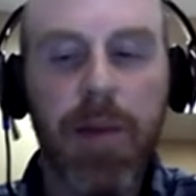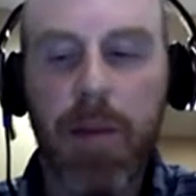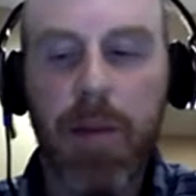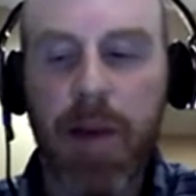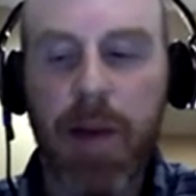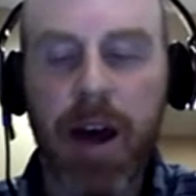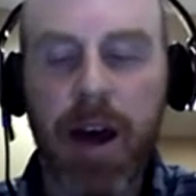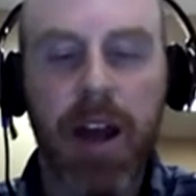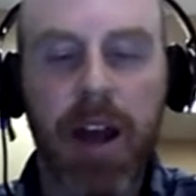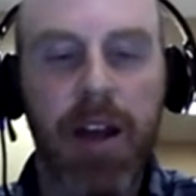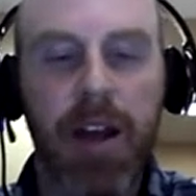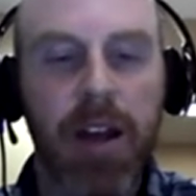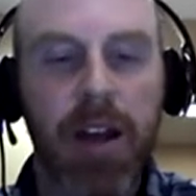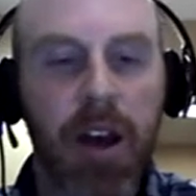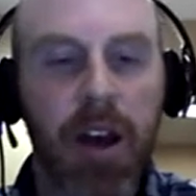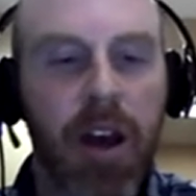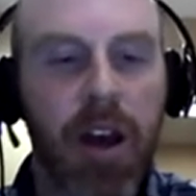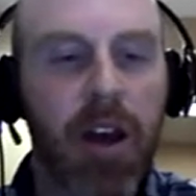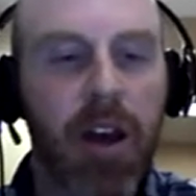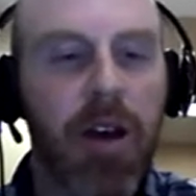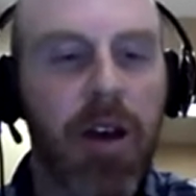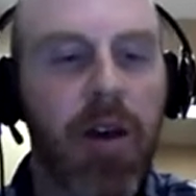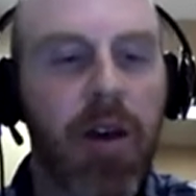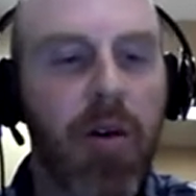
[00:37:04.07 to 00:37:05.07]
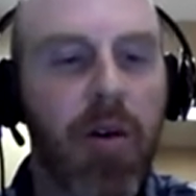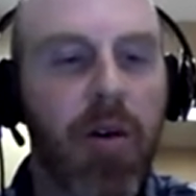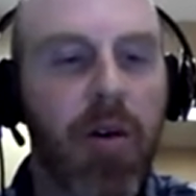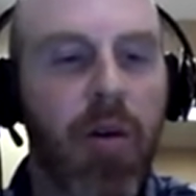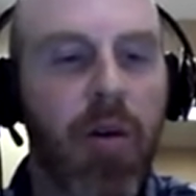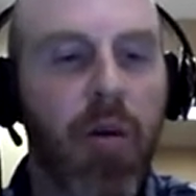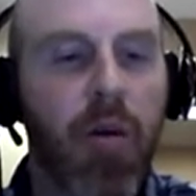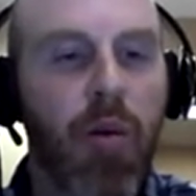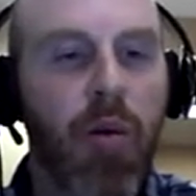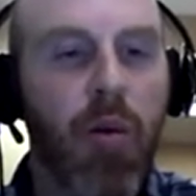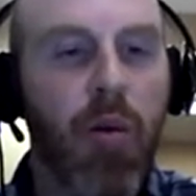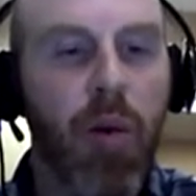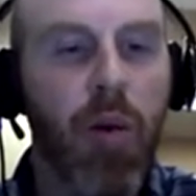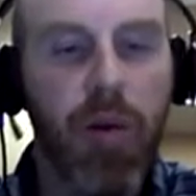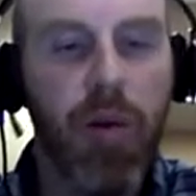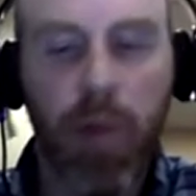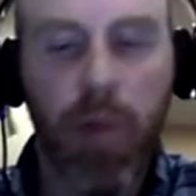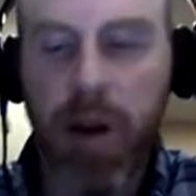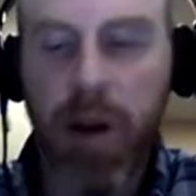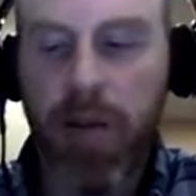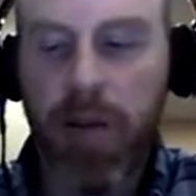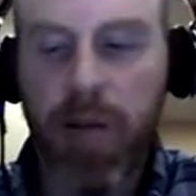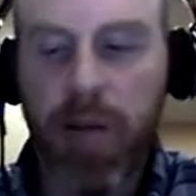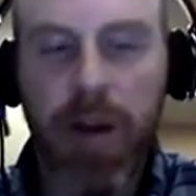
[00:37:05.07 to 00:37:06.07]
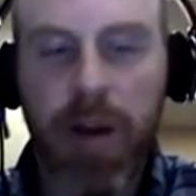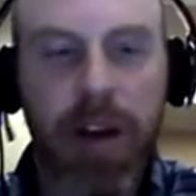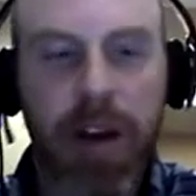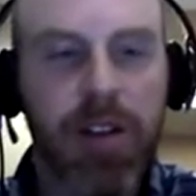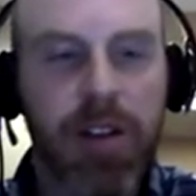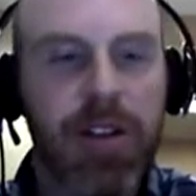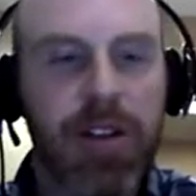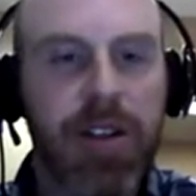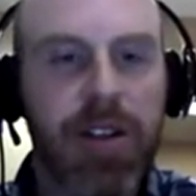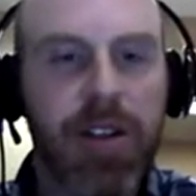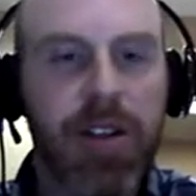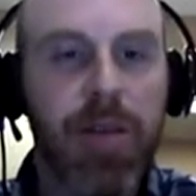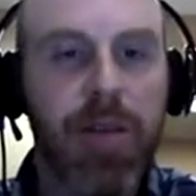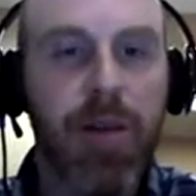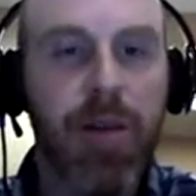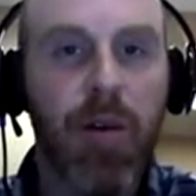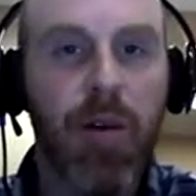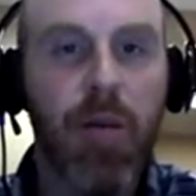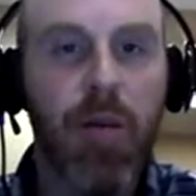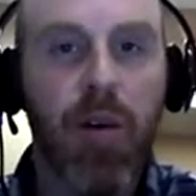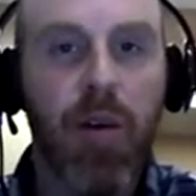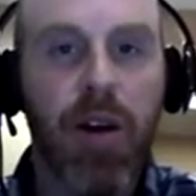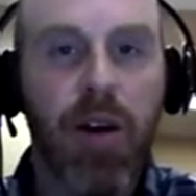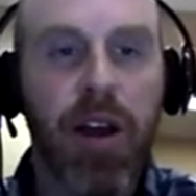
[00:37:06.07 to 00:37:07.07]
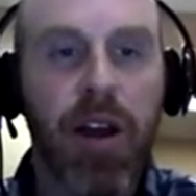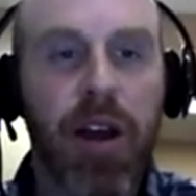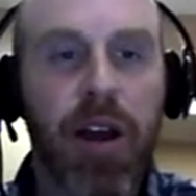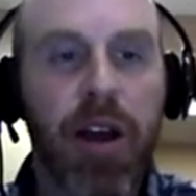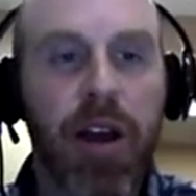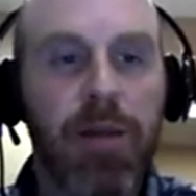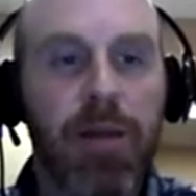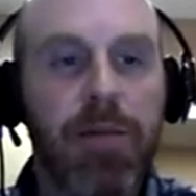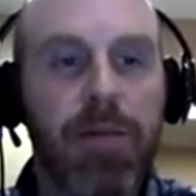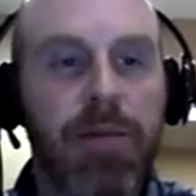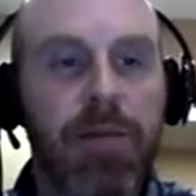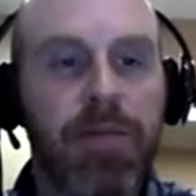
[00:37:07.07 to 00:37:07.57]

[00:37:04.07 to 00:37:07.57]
in mind with whatever model system you're working in.